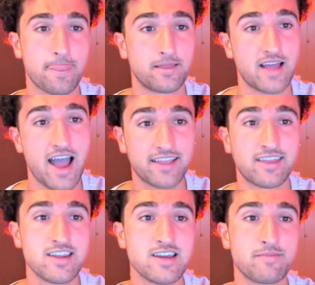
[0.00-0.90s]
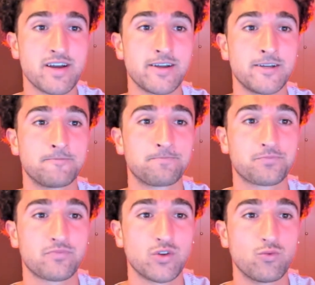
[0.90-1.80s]
at the EMA,
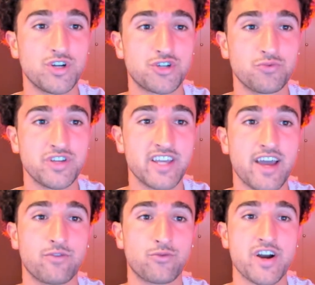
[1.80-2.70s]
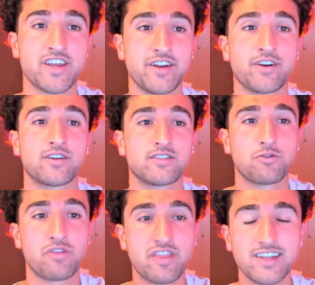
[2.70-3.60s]
which we get right here. So
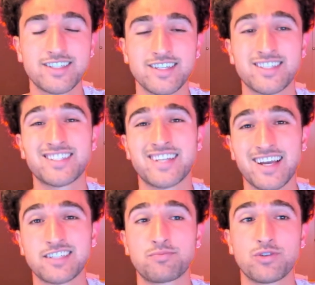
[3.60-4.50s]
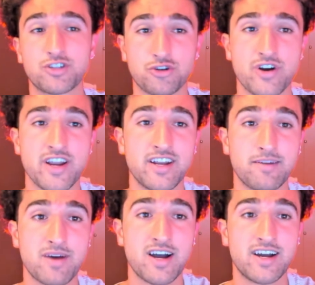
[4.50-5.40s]
this is a textbook trade in
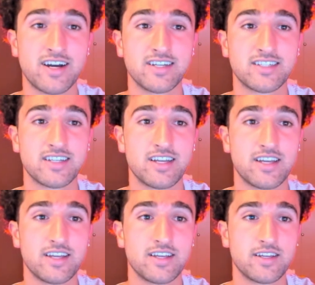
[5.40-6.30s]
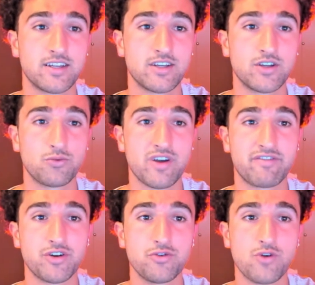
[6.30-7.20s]
my eyes. We have
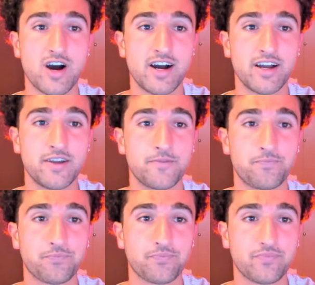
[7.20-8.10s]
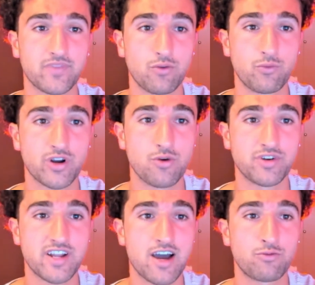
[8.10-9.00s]
a new high. We're going
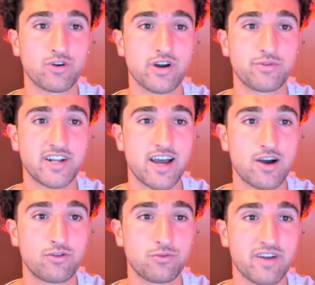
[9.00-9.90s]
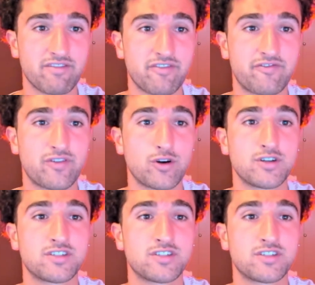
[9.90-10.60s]
down. We have a first